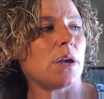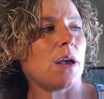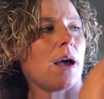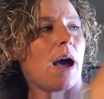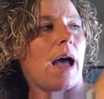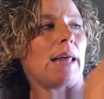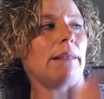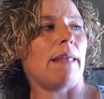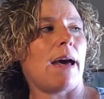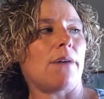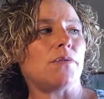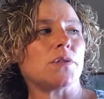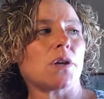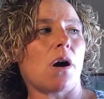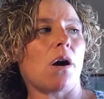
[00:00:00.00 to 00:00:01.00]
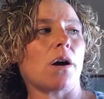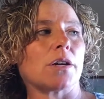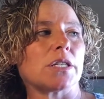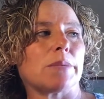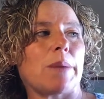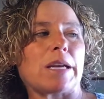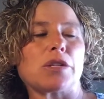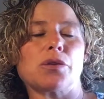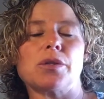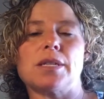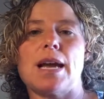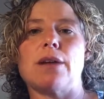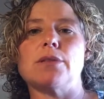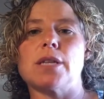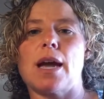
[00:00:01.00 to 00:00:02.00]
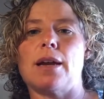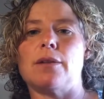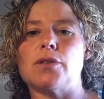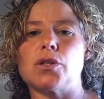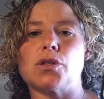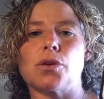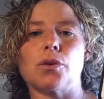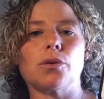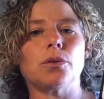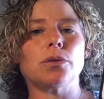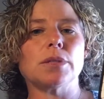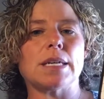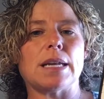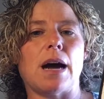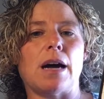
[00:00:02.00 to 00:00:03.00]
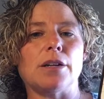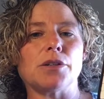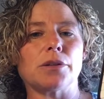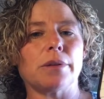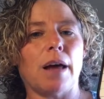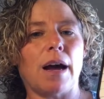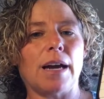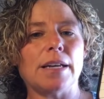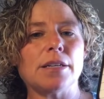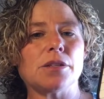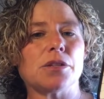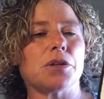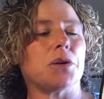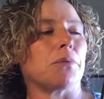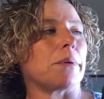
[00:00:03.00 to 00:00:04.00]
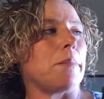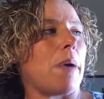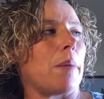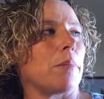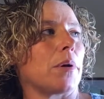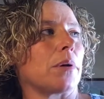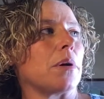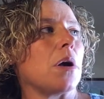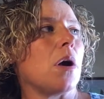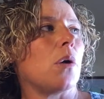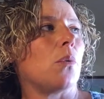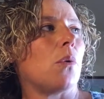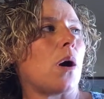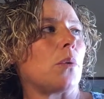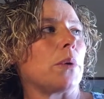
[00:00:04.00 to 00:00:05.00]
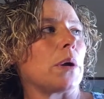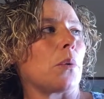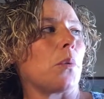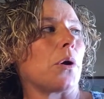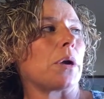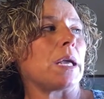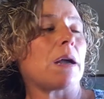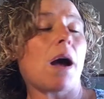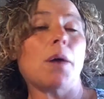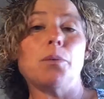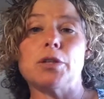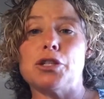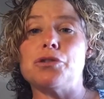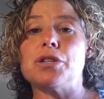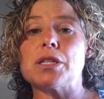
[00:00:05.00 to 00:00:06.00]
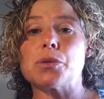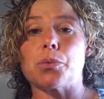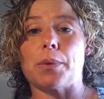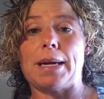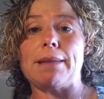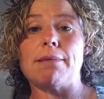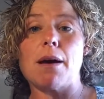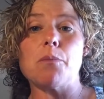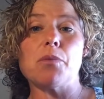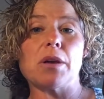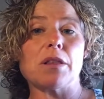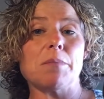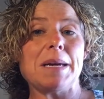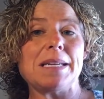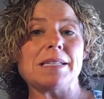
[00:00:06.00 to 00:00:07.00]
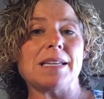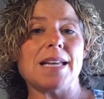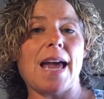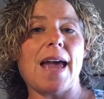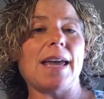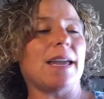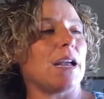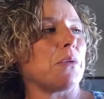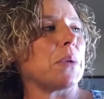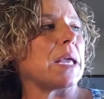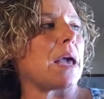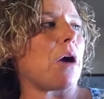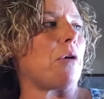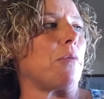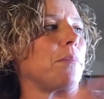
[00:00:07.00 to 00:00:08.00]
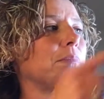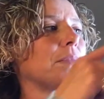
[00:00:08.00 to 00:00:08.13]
I left our special sounds kind of circled and underlined so you remember what we are working on. Would you just read them with me today? Here we go.